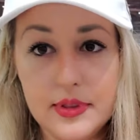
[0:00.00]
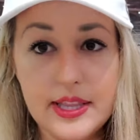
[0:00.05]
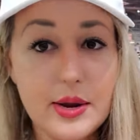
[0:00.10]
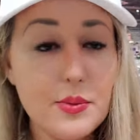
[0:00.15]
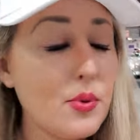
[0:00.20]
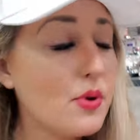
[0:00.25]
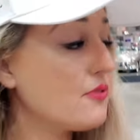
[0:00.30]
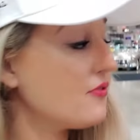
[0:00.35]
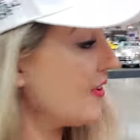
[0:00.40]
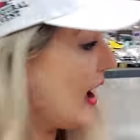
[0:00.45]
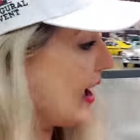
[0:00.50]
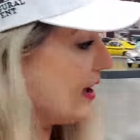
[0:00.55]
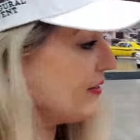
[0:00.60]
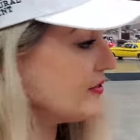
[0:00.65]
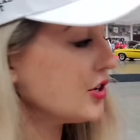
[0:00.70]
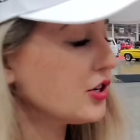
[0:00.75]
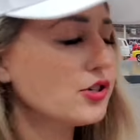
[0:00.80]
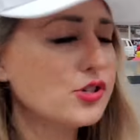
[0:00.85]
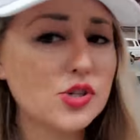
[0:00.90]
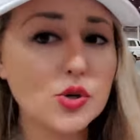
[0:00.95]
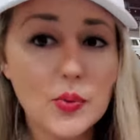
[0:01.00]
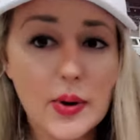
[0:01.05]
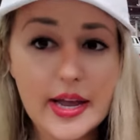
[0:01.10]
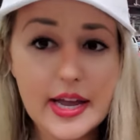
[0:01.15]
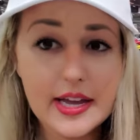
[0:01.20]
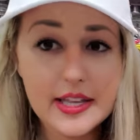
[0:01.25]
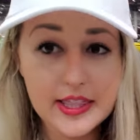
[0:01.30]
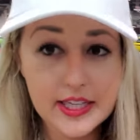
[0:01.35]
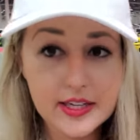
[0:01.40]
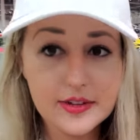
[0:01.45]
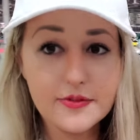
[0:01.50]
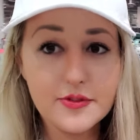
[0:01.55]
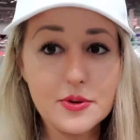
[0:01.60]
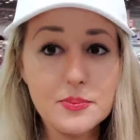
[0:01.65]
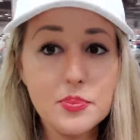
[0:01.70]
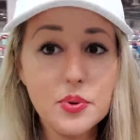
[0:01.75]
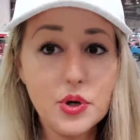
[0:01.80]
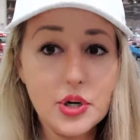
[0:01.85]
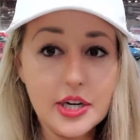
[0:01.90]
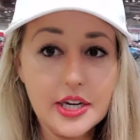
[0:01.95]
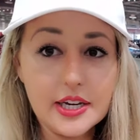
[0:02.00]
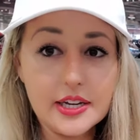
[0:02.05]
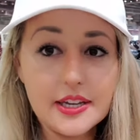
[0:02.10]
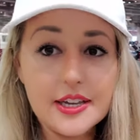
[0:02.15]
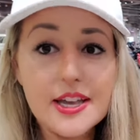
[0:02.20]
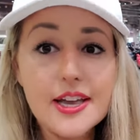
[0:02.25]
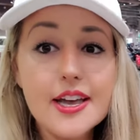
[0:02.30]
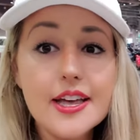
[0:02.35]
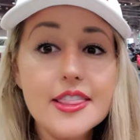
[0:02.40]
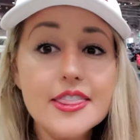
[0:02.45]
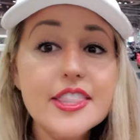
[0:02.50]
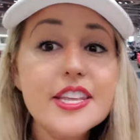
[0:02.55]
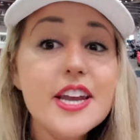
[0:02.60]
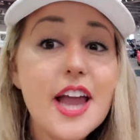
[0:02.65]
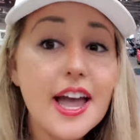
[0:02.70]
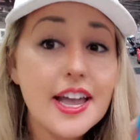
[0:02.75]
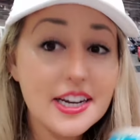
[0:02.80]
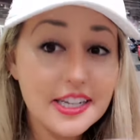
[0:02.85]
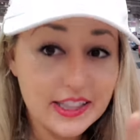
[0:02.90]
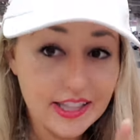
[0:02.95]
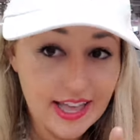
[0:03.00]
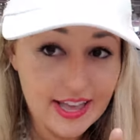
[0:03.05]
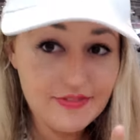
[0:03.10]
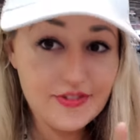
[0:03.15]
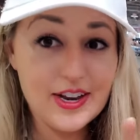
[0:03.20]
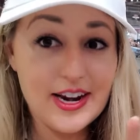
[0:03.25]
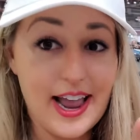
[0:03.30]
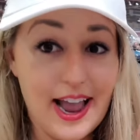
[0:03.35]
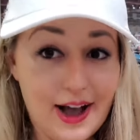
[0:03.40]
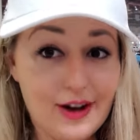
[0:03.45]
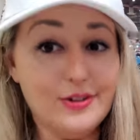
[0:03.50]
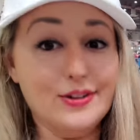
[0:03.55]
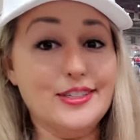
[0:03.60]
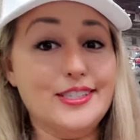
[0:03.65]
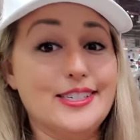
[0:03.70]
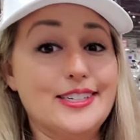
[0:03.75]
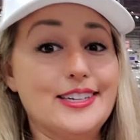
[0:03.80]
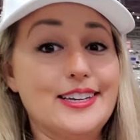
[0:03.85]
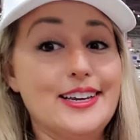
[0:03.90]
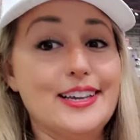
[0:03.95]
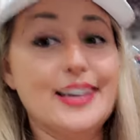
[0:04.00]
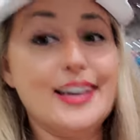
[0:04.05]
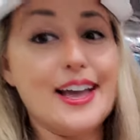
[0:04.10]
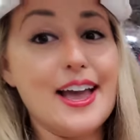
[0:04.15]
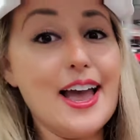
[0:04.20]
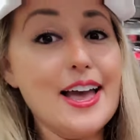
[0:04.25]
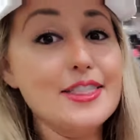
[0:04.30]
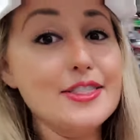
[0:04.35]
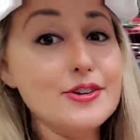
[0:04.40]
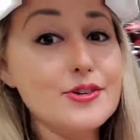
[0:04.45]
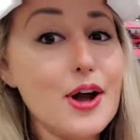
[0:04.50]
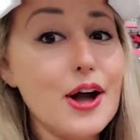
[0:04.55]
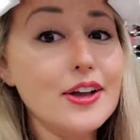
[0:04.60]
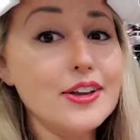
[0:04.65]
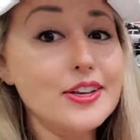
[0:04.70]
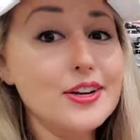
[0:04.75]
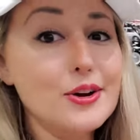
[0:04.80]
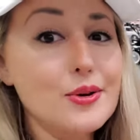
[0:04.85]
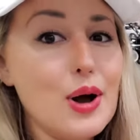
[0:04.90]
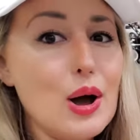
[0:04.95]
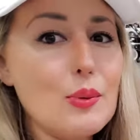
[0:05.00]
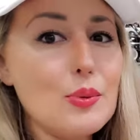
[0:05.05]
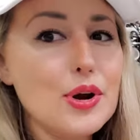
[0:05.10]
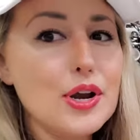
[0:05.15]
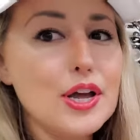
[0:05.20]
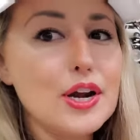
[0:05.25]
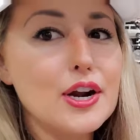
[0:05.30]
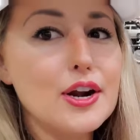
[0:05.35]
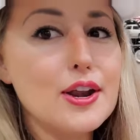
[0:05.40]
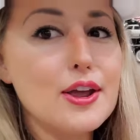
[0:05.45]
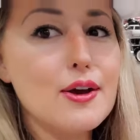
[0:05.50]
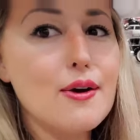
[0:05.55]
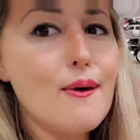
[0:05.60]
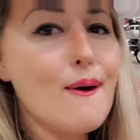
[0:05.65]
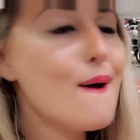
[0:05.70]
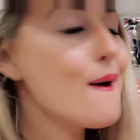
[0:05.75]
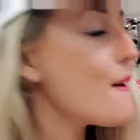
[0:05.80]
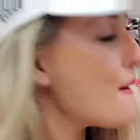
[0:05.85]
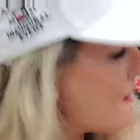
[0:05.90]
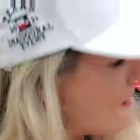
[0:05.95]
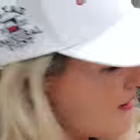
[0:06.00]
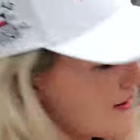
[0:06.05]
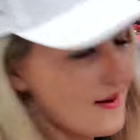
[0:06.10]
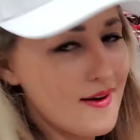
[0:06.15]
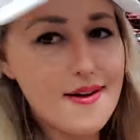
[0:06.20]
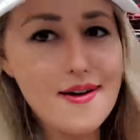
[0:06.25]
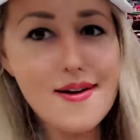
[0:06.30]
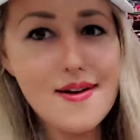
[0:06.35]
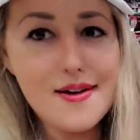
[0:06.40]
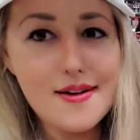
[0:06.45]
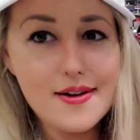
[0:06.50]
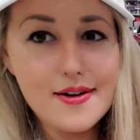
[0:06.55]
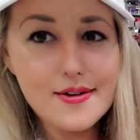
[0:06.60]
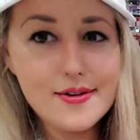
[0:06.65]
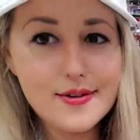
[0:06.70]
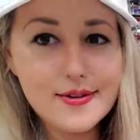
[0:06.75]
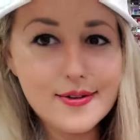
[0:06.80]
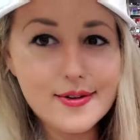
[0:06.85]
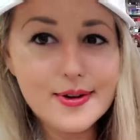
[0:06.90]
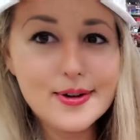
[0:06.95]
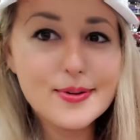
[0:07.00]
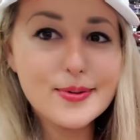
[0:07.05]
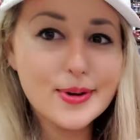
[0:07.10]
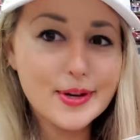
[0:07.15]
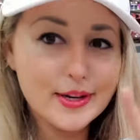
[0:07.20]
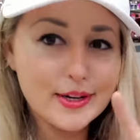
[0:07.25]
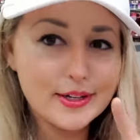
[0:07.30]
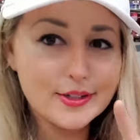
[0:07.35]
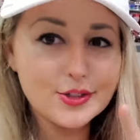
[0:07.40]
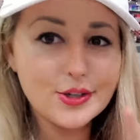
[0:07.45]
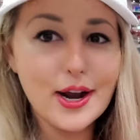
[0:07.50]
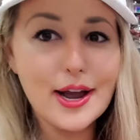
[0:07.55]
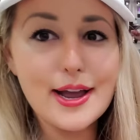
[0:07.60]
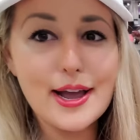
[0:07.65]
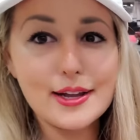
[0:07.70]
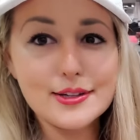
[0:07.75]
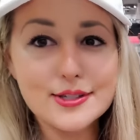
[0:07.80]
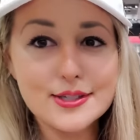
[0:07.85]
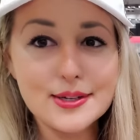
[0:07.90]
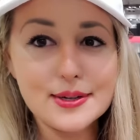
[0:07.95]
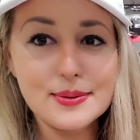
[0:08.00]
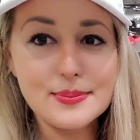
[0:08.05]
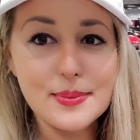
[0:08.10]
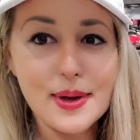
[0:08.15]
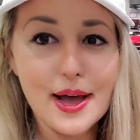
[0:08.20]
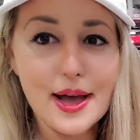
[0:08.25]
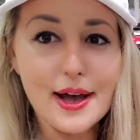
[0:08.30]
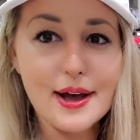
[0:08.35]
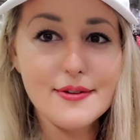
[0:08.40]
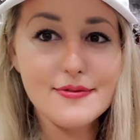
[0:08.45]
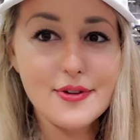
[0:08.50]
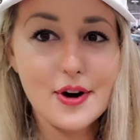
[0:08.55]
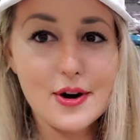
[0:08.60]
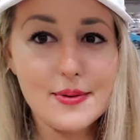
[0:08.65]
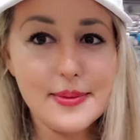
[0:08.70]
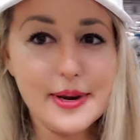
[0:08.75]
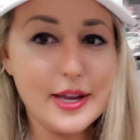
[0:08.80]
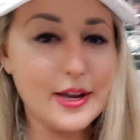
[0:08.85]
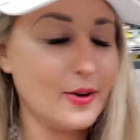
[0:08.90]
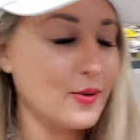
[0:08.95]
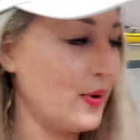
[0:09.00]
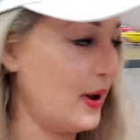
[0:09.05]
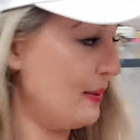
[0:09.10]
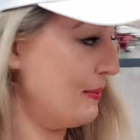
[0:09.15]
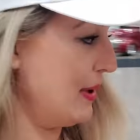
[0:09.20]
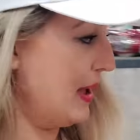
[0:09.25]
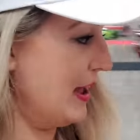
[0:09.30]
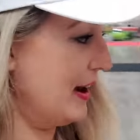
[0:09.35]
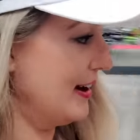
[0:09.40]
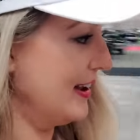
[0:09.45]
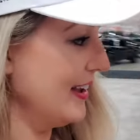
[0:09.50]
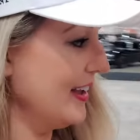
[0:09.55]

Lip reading: They were 5 years away, I think, from putting the 911 out. And they're all, you know what we're gonna do? We're gonna try out some farming equipment.